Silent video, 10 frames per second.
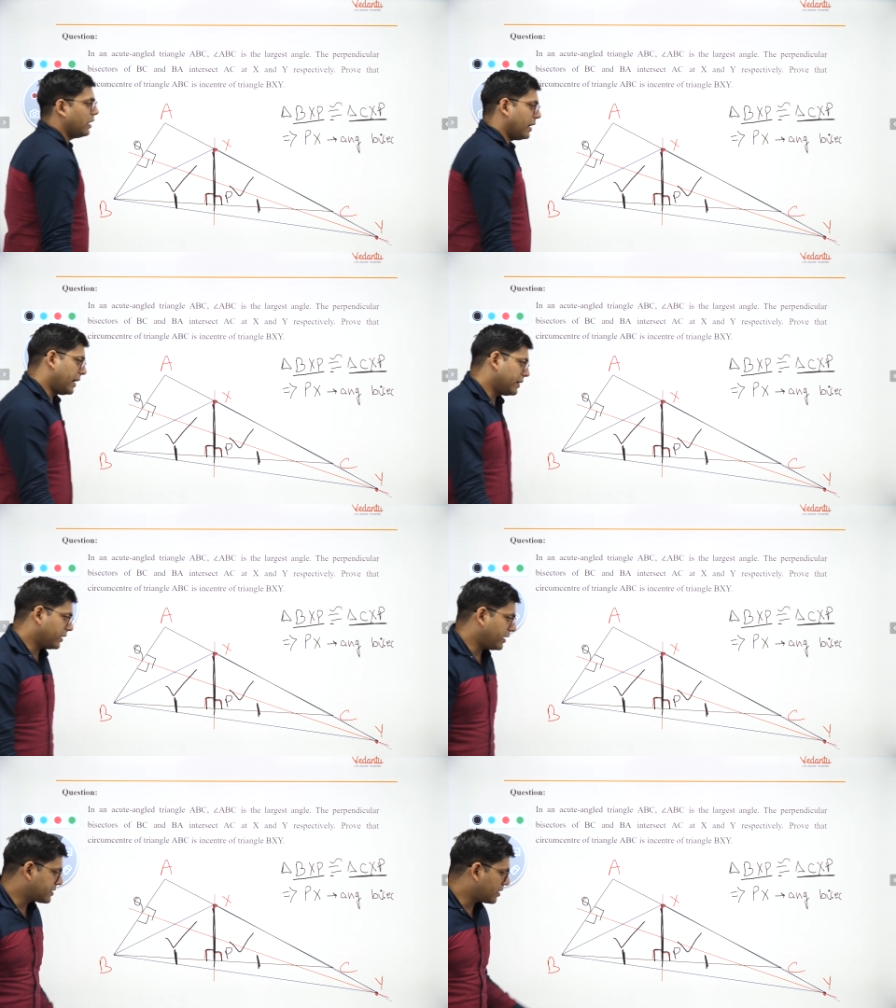And
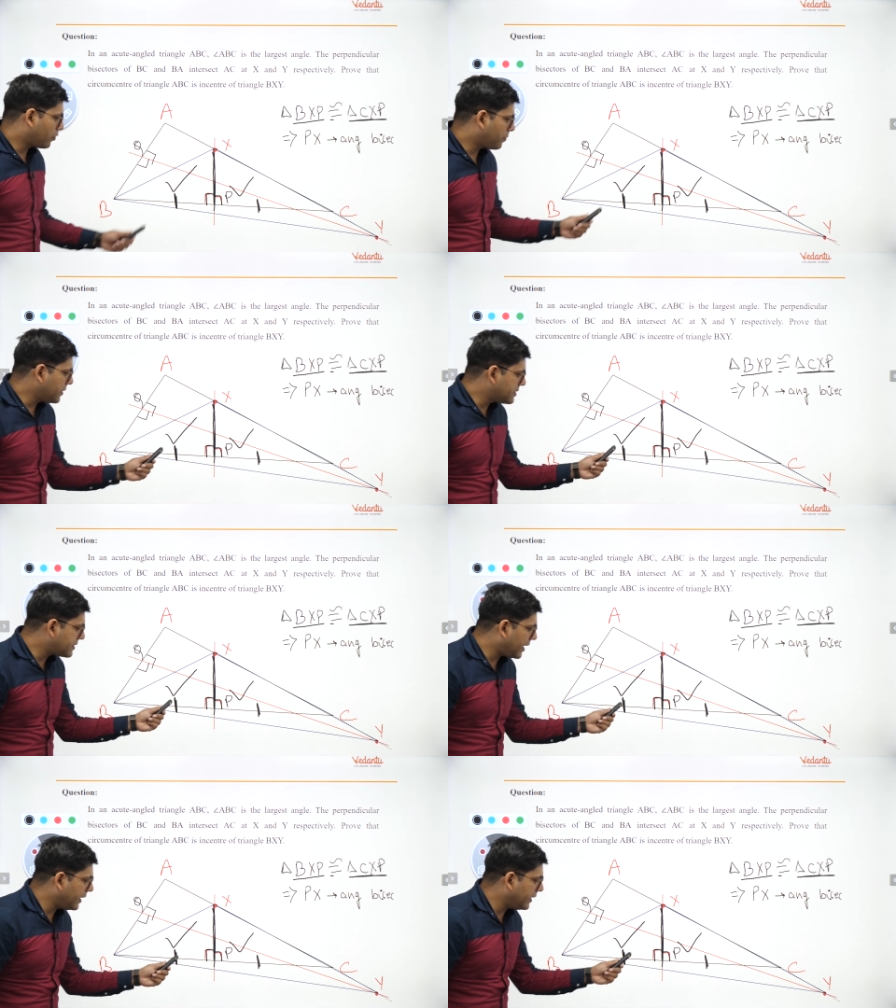the reason would be
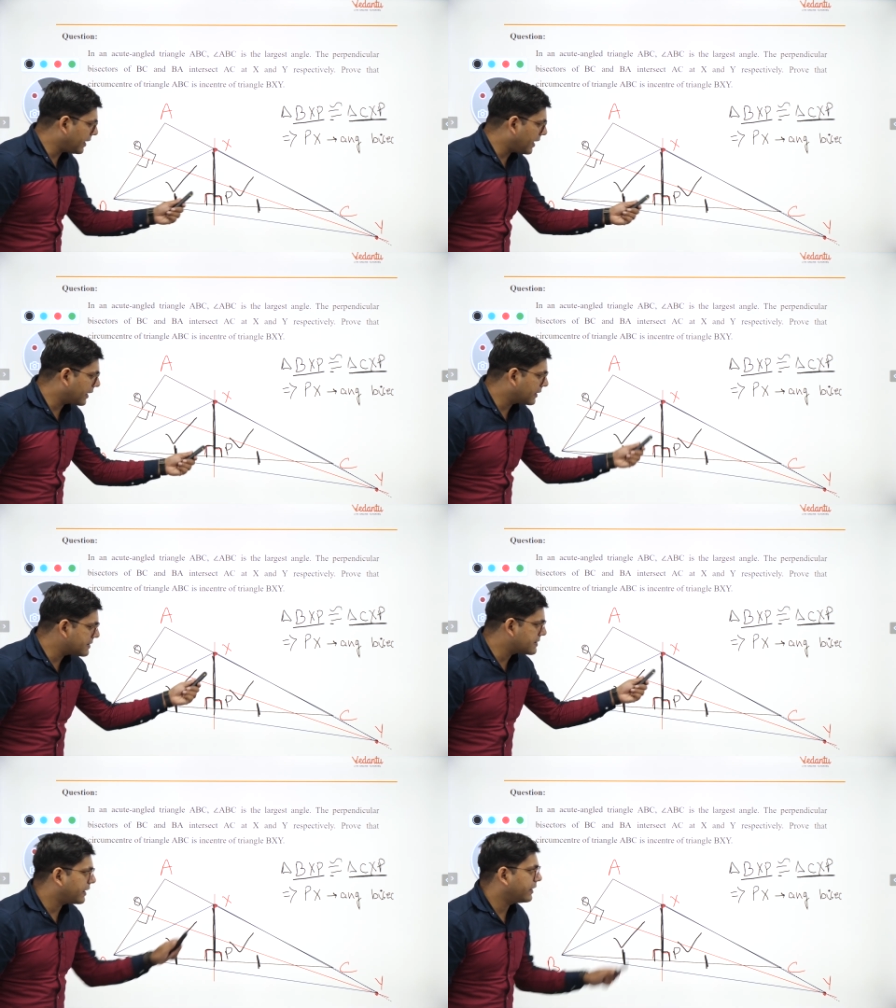side, angle,
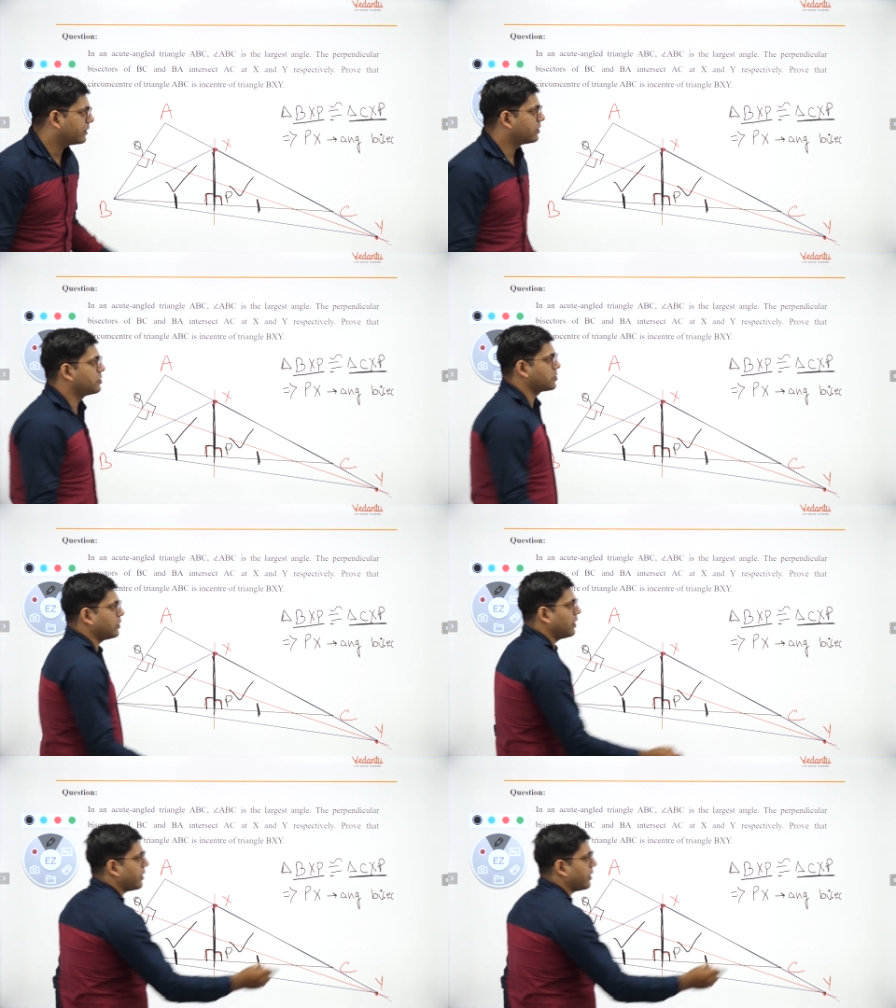side. So I'll